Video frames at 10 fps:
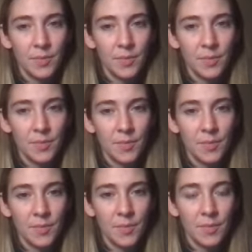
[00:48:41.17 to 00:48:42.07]

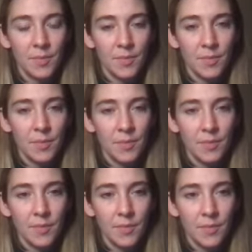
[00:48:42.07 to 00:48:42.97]

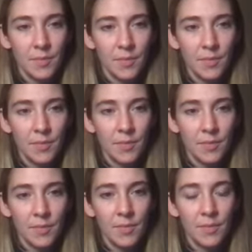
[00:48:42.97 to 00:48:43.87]

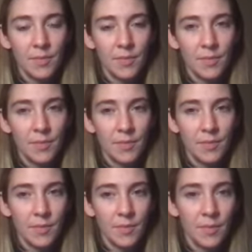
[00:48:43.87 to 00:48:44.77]

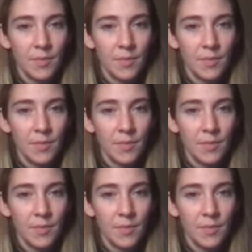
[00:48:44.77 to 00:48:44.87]
(silent)